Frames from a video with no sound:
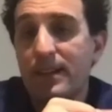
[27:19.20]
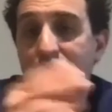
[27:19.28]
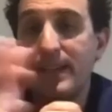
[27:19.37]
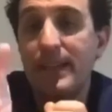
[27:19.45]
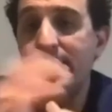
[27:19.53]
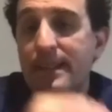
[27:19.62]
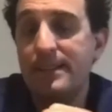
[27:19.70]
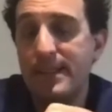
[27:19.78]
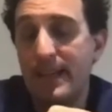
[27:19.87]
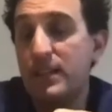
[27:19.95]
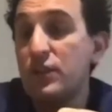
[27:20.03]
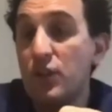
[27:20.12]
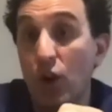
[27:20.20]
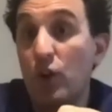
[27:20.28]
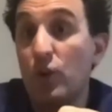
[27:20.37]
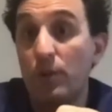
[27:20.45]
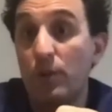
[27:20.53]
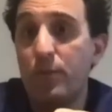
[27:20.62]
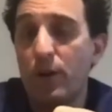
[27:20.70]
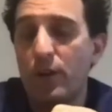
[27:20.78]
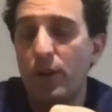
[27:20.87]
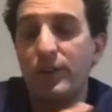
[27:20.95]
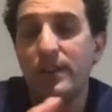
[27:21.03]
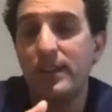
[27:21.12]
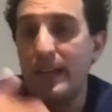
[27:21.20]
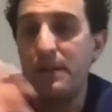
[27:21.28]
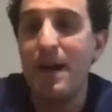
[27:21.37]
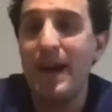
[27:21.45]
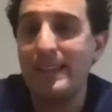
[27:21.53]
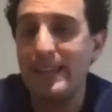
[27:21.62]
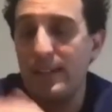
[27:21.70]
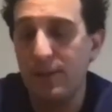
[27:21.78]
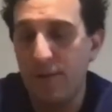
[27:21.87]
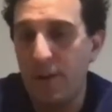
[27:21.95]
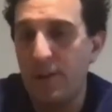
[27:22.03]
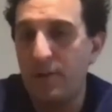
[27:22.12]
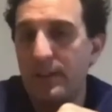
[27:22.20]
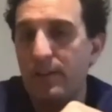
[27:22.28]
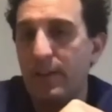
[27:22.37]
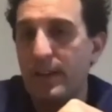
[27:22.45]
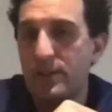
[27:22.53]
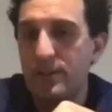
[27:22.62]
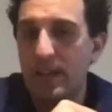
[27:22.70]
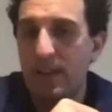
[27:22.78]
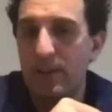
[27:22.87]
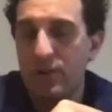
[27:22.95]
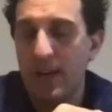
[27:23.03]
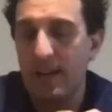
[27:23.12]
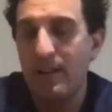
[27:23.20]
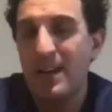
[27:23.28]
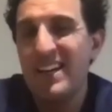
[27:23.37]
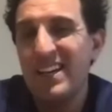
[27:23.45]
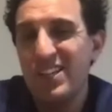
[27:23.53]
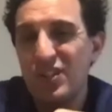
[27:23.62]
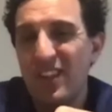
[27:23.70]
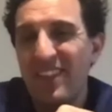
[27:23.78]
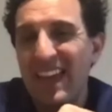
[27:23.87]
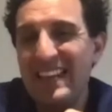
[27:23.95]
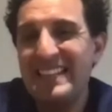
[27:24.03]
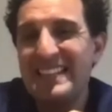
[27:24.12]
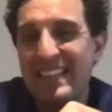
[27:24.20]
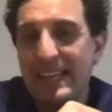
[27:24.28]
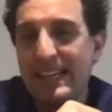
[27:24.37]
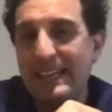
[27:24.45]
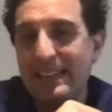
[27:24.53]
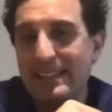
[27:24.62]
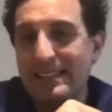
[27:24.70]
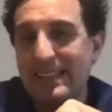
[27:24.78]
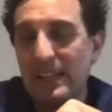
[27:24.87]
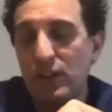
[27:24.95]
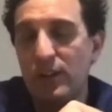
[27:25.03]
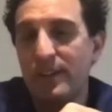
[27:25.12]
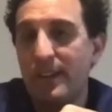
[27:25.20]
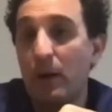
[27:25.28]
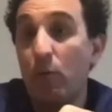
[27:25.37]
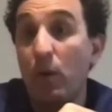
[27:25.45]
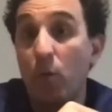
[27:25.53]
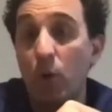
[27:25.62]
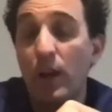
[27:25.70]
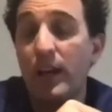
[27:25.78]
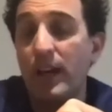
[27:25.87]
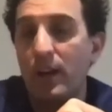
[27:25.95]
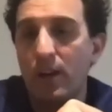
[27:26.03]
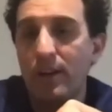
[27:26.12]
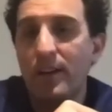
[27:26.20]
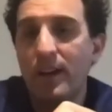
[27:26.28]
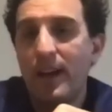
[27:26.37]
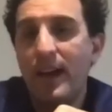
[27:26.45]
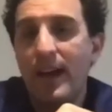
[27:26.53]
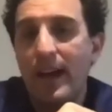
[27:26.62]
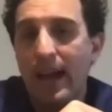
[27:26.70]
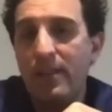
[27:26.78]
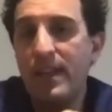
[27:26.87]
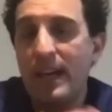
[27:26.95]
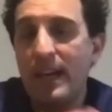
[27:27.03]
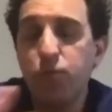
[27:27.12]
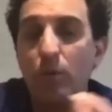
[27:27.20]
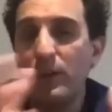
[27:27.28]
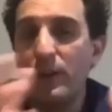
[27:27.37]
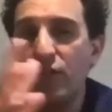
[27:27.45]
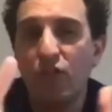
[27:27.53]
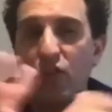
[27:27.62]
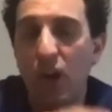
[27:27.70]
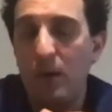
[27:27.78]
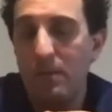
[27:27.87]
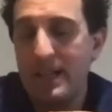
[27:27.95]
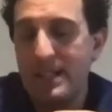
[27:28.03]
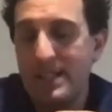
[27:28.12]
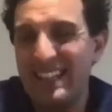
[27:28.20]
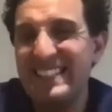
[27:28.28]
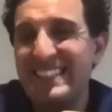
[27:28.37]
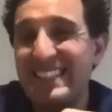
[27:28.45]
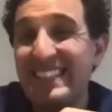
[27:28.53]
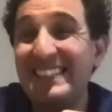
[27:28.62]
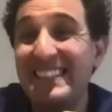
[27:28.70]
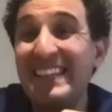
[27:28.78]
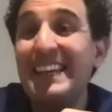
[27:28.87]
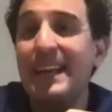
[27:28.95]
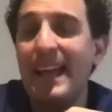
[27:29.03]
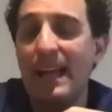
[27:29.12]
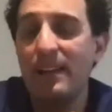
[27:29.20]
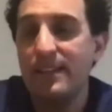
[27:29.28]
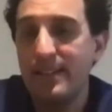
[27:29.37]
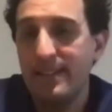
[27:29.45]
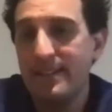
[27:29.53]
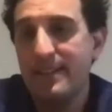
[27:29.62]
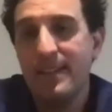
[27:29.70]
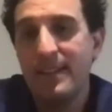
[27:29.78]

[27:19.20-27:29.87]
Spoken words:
is not good prognostically and may lead to further interventions down the track. So that is the Achilles heel that we're working on. And that's what we do so much CT analysis